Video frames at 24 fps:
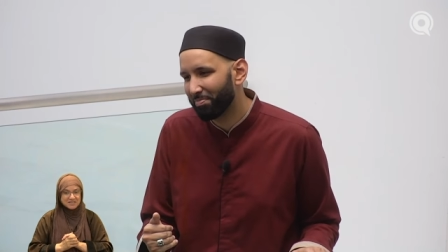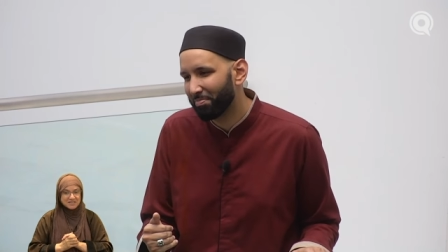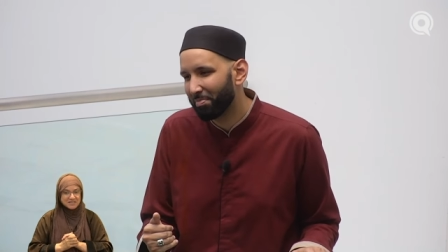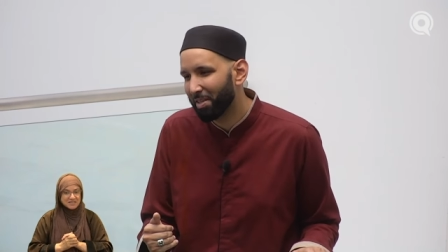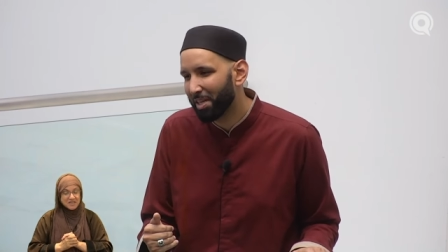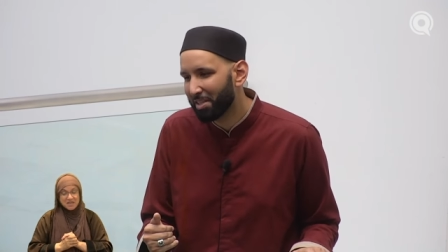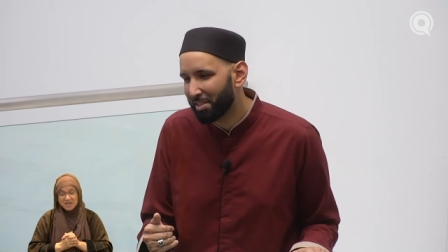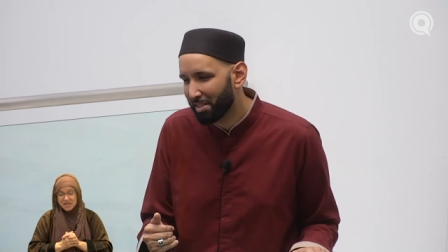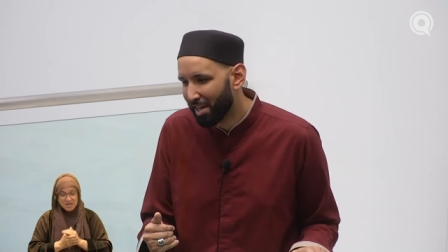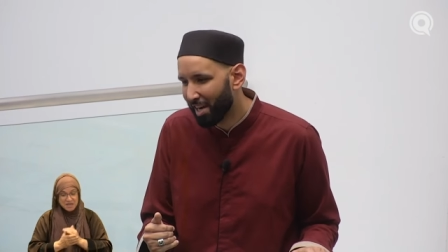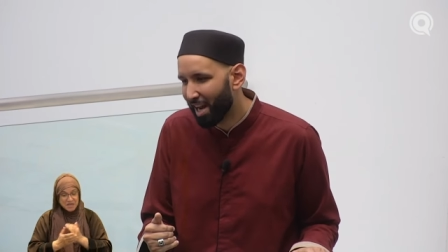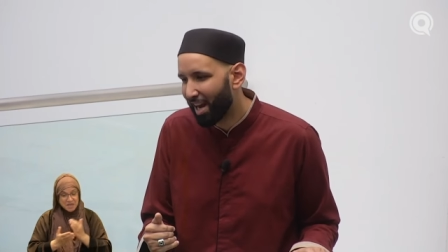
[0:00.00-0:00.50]

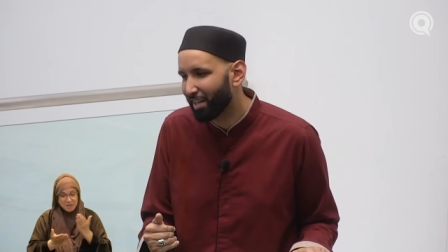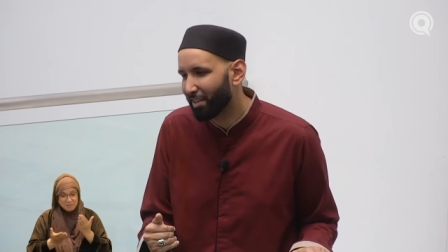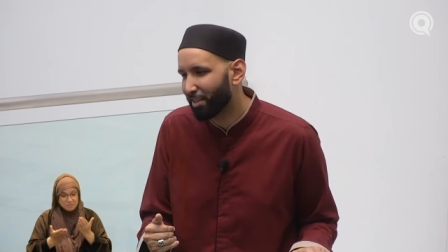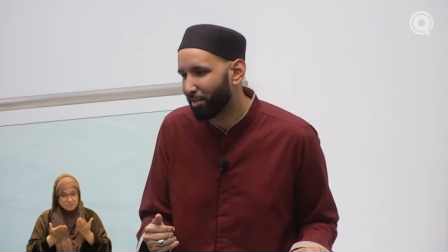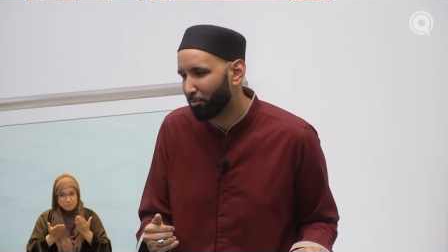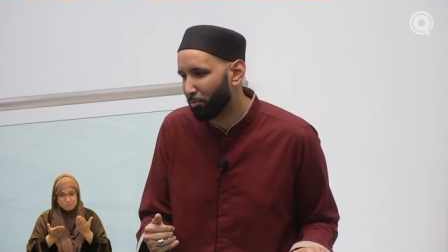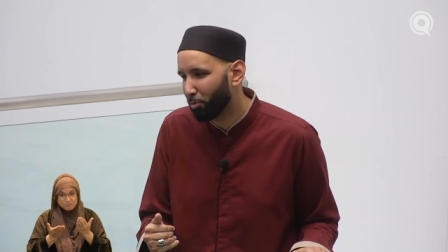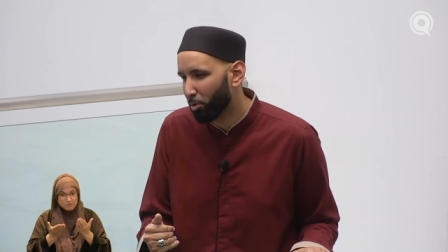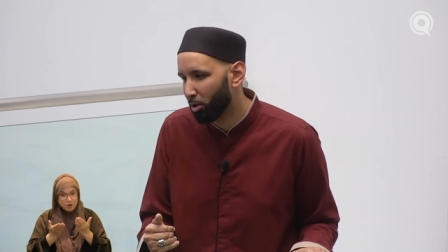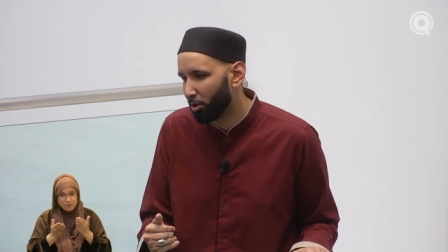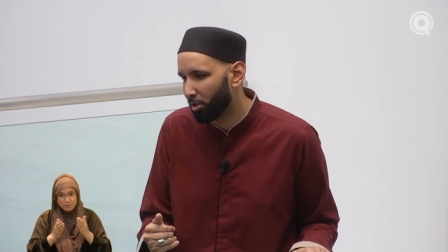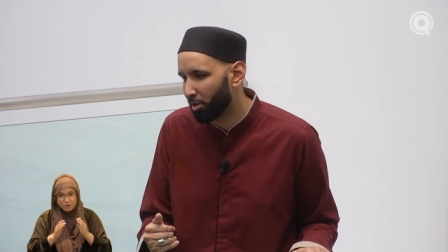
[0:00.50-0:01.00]
It's an act
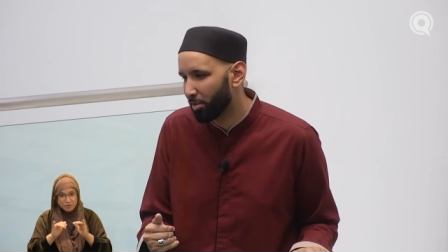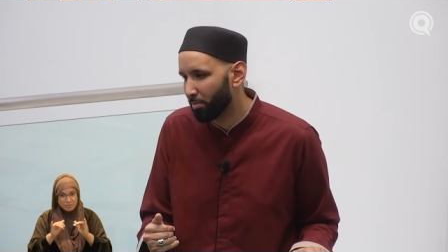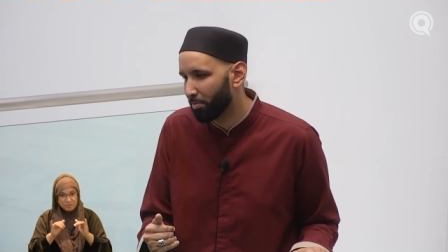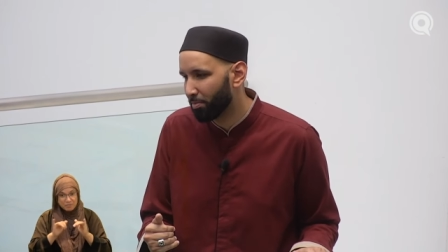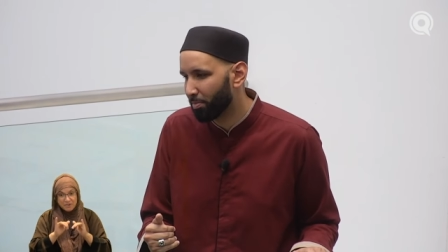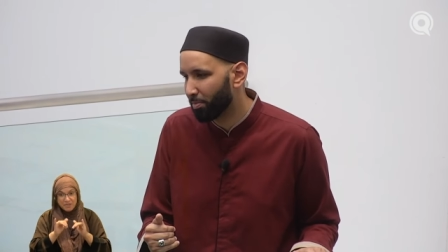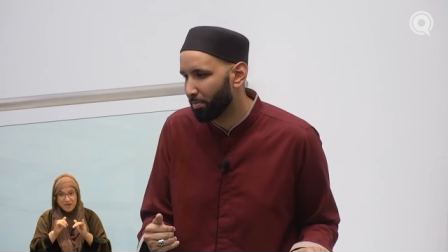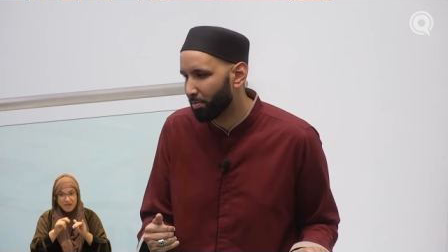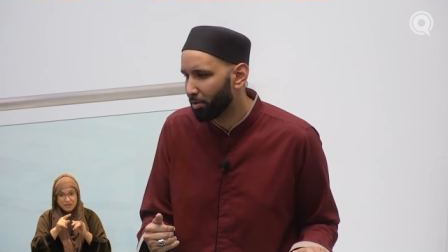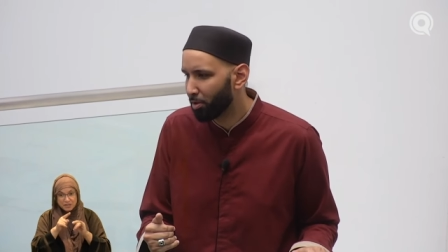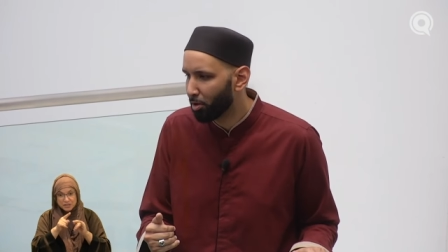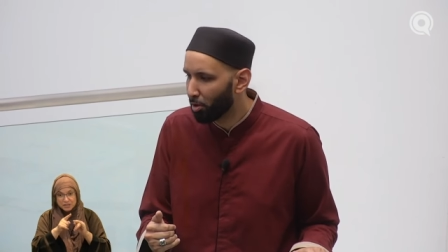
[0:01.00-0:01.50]
of worship.
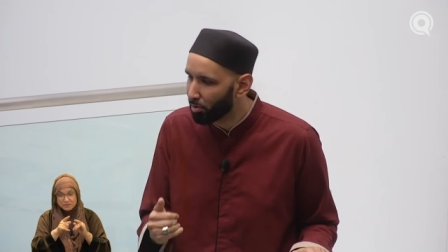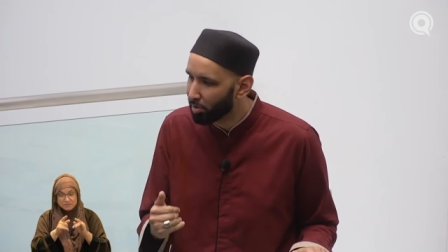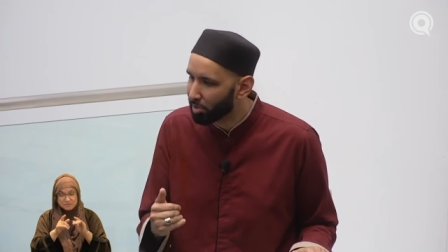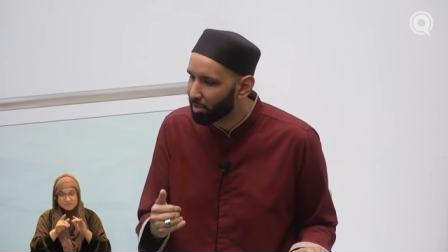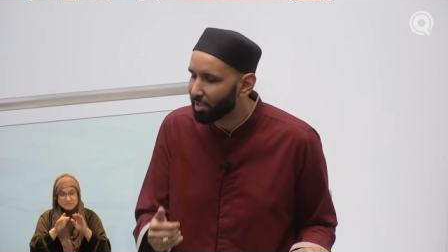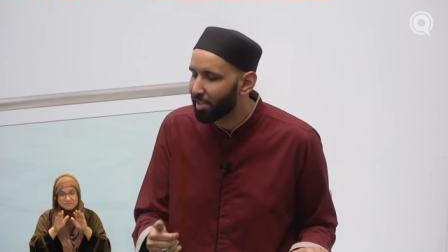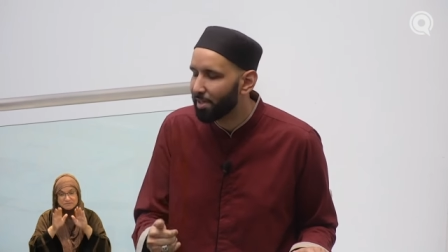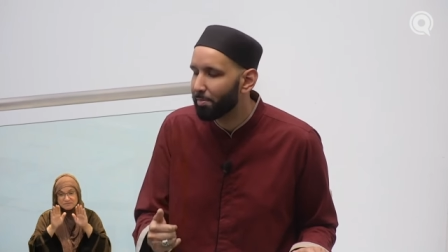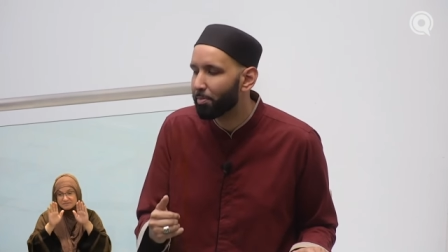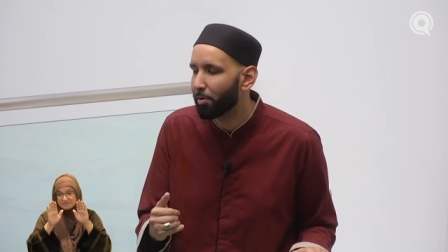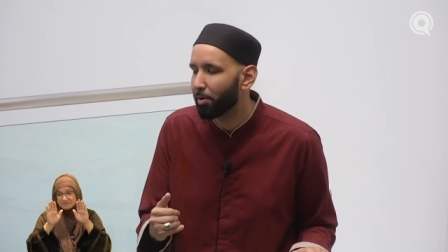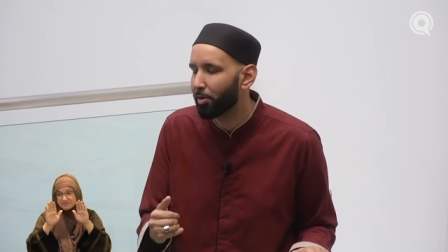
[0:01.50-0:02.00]
Go to
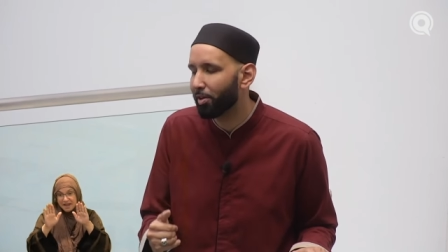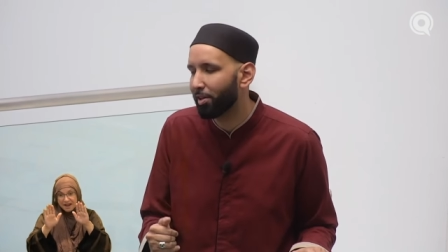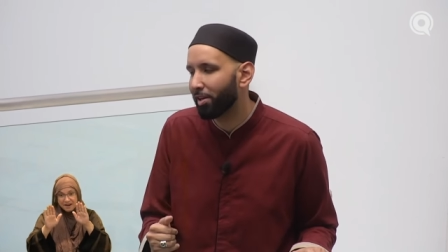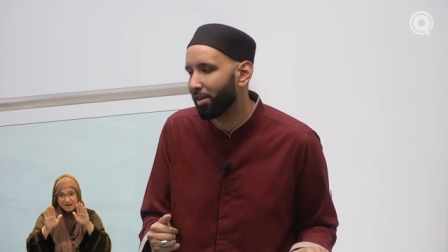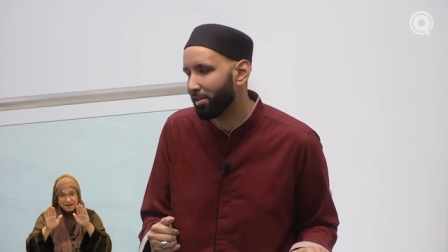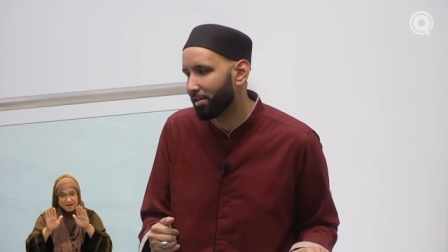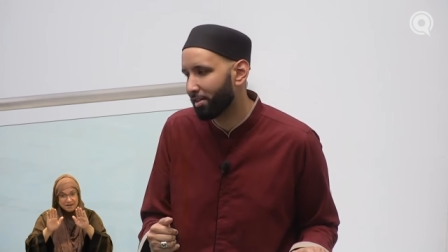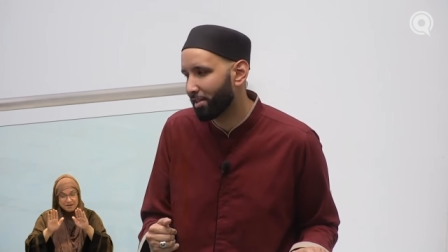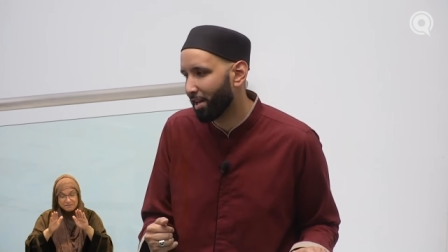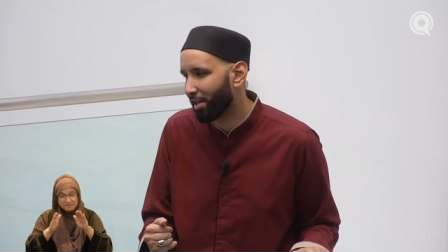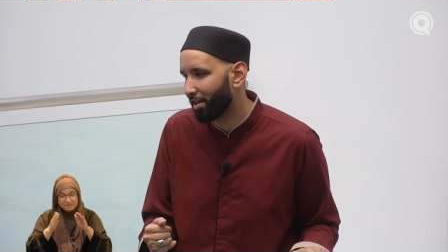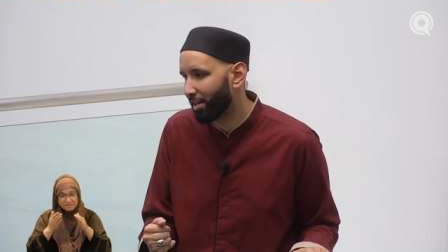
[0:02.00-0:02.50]
sleep early on
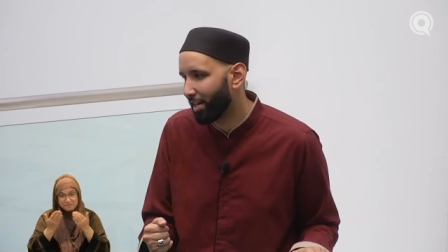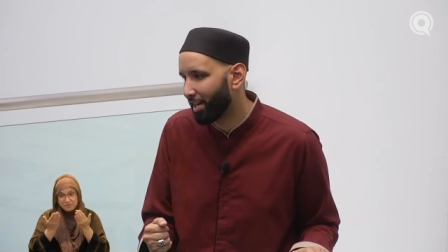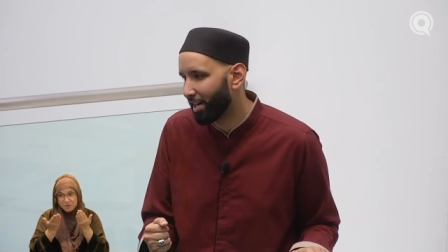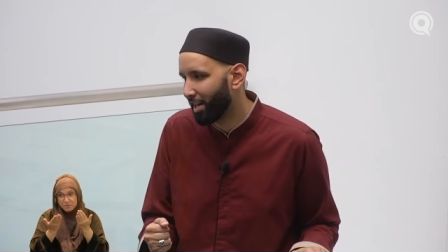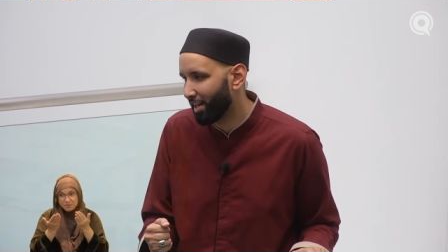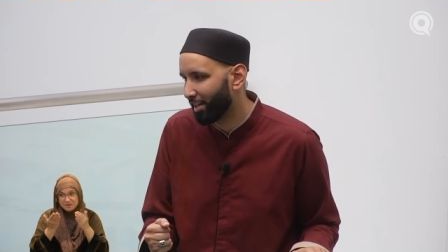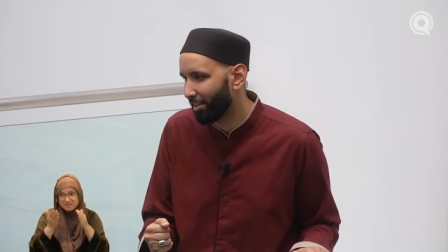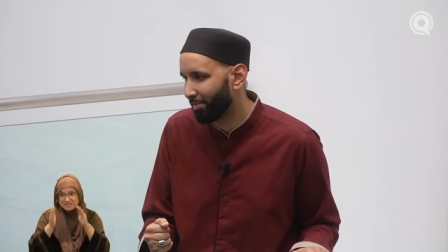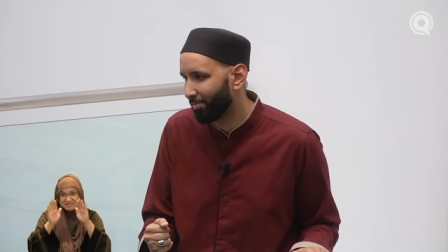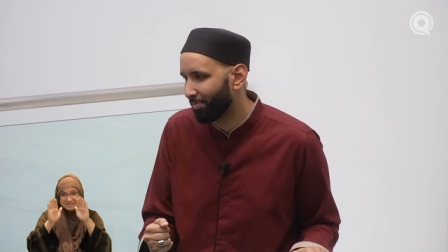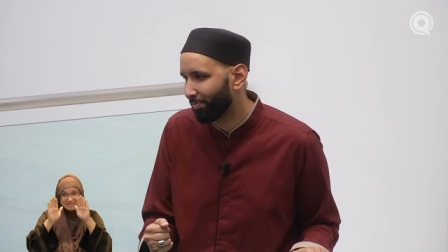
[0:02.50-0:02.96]
Sunday night.